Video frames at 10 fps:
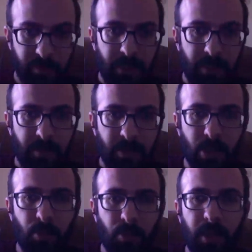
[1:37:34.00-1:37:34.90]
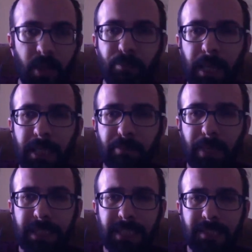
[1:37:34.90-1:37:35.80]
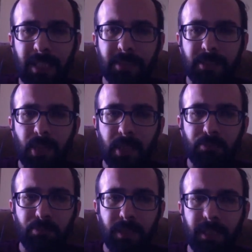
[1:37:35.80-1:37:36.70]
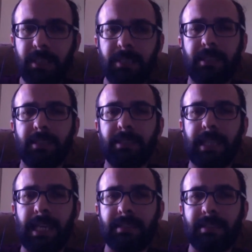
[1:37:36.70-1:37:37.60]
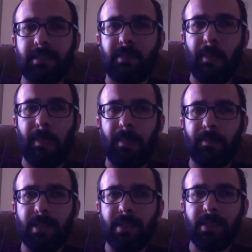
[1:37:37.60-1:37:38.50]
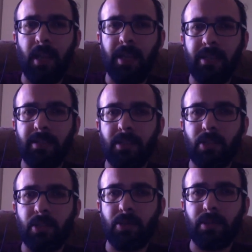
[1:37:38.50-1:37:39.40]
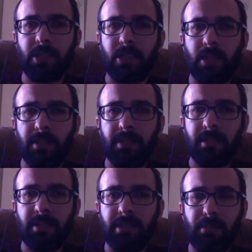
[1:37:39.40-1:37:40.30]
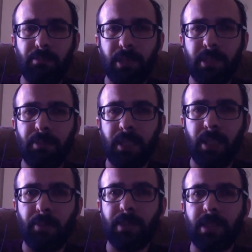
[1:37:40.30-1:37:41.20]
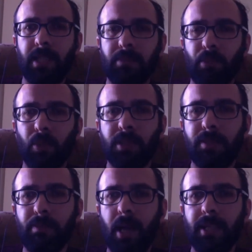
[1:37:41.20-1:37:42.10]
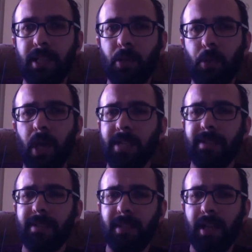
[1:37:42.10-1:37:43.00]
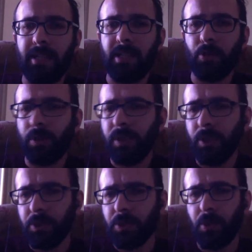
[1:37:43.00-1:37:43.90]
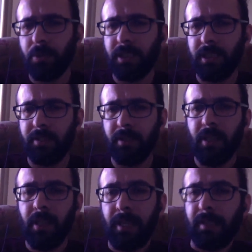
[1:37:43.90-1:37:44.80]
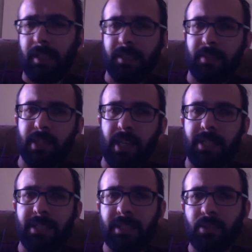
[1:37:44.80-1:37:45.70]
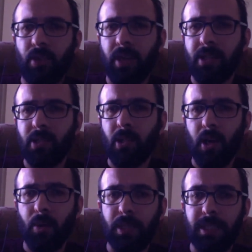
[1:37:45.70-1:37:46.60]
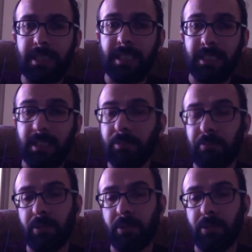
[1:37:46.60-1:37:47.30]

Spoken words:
So by that, I do not mean that science should just simply becomes like Boltzmannian or Einsteinian or Newtonian kind of science that tries to always dig deeper.